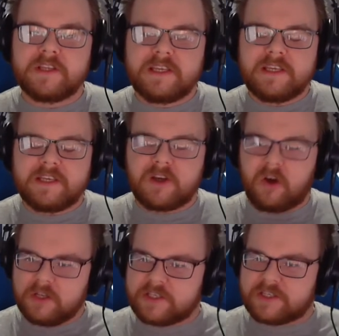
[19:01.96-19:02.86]
the
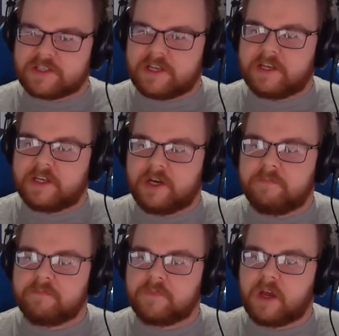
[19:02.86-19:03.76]
college's income
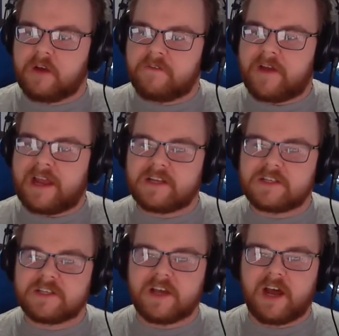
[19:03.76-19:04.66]

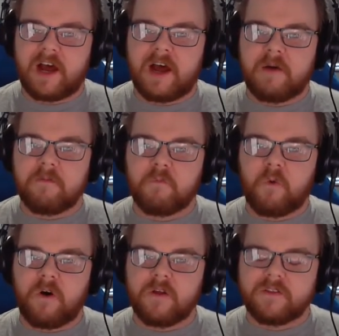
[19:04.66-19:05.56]
affect uh,
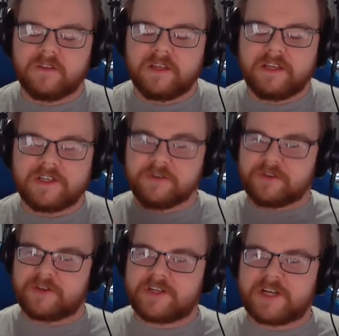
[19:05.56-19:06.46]
what the student
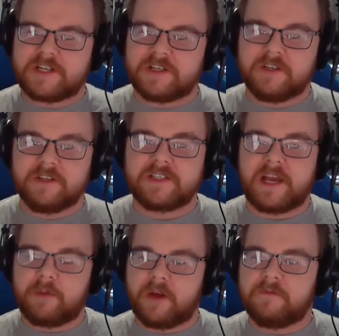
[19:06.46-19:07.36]
association could say
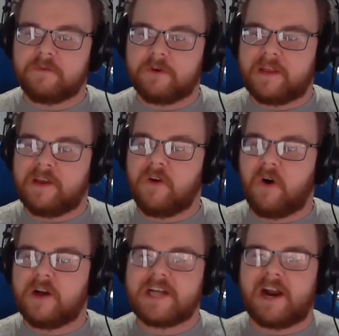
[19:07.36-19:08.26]
apply for if they're not
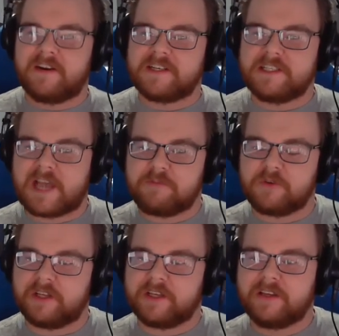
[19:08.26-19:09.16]
a charity
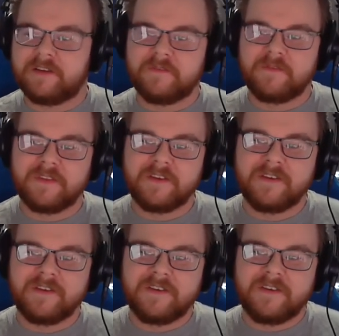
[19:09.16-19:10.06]
separately?
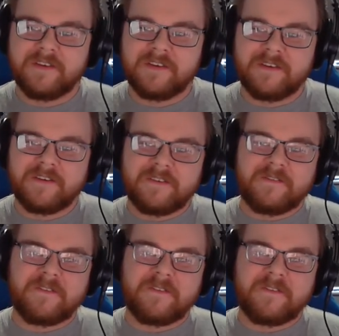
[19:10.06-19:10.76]
Um,